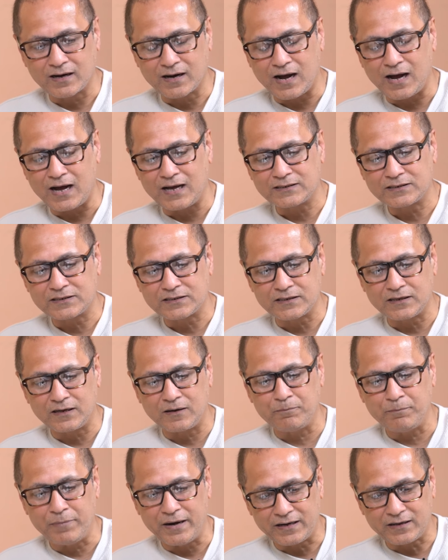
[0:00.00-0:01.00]
cast
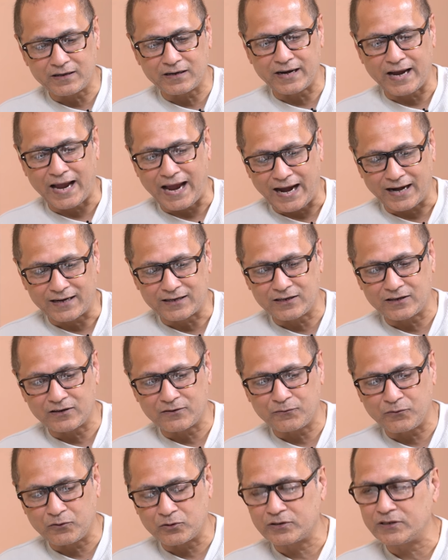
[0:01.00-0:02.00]
a better actor
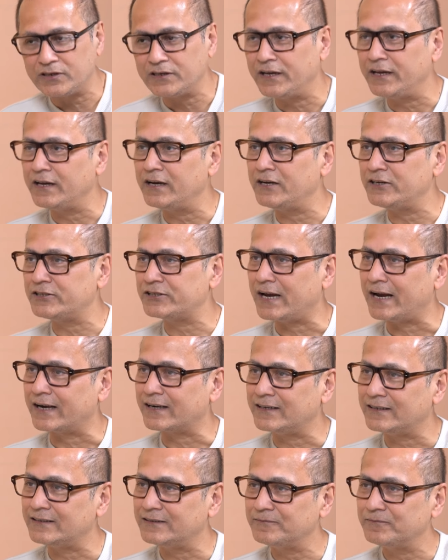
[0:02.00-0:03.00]
for the English
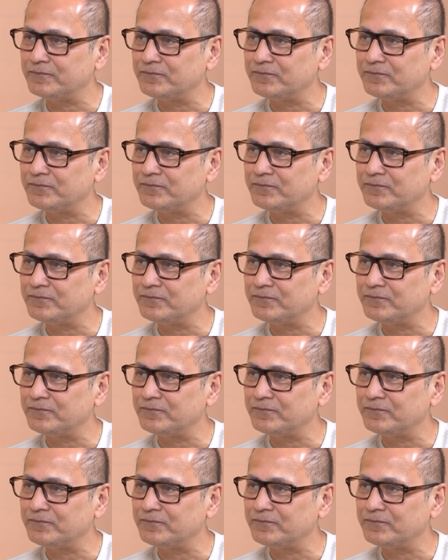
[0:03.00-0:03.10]
actor.